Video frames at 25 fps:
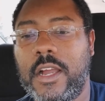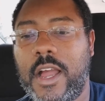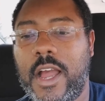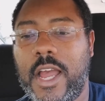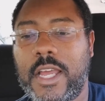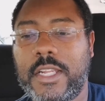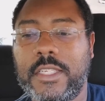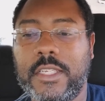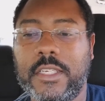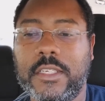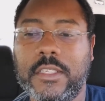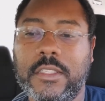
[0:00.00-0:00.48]

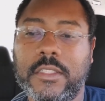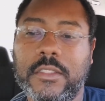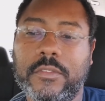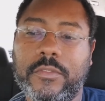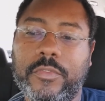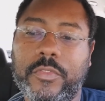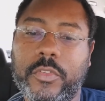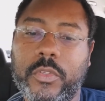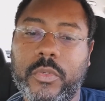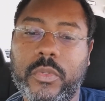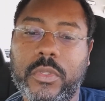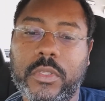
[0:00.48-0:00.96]
I did a
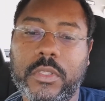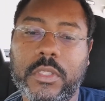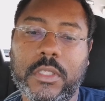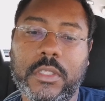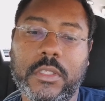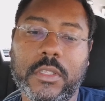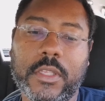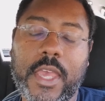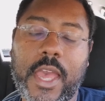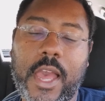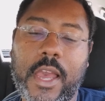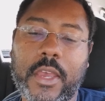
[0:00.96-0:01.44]
few
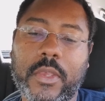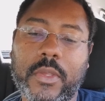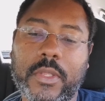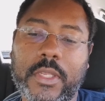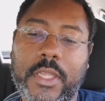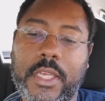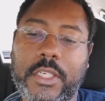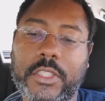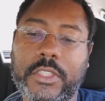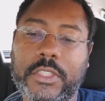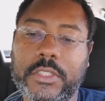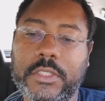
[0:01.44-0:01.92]
little
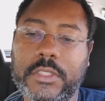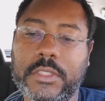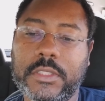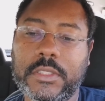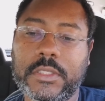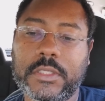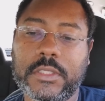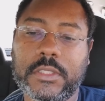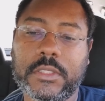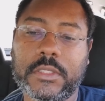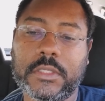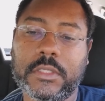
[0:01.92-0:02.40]

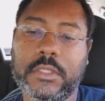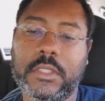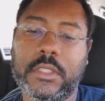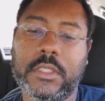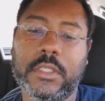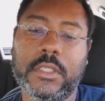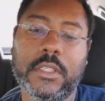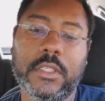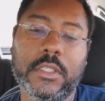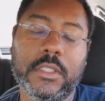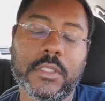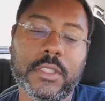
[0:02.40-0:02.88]
calculations
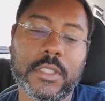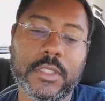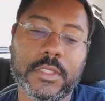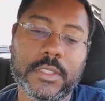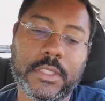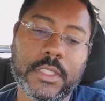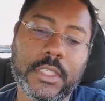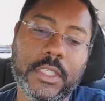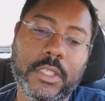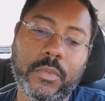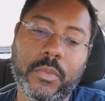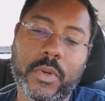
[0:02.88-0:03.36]
to
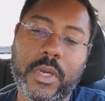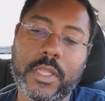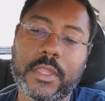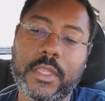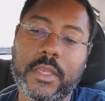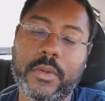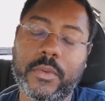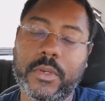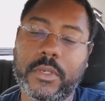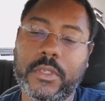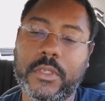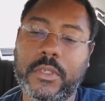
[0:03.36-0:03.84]
see what
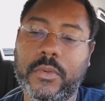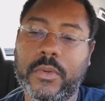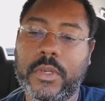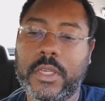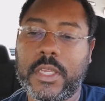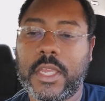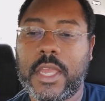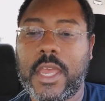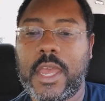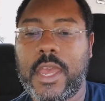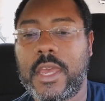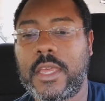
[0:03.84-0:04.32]
they were
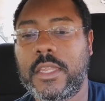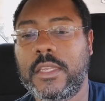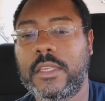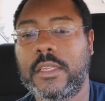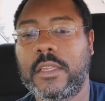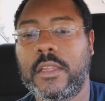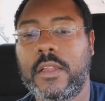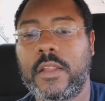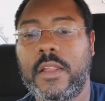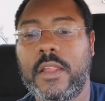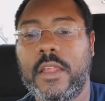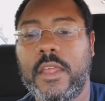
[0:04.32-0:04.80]
doing,
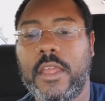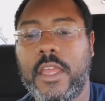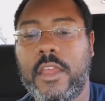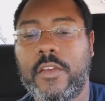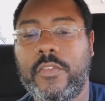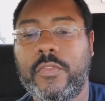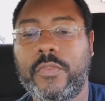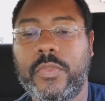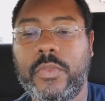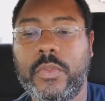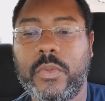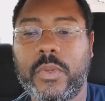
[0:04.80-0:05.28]
and
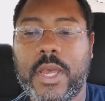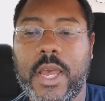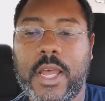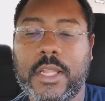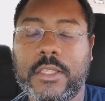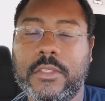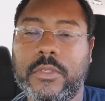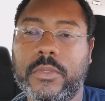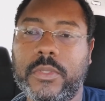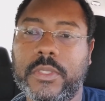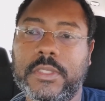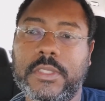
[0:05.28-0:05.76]
if you
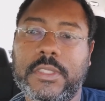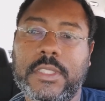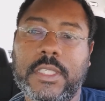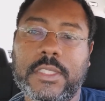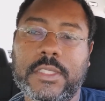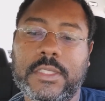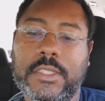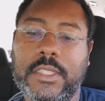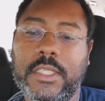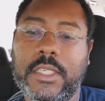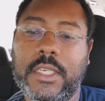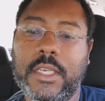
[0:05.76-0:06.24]
got to a
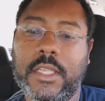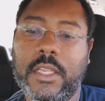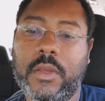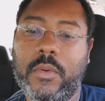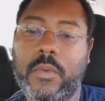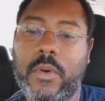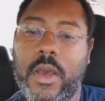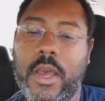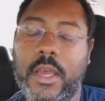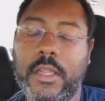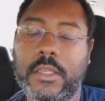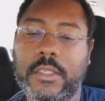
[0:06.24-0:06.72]
60
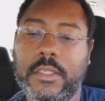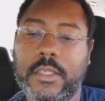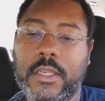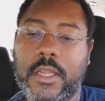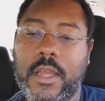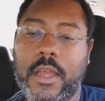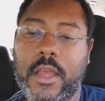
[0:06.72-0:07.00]
kilowatt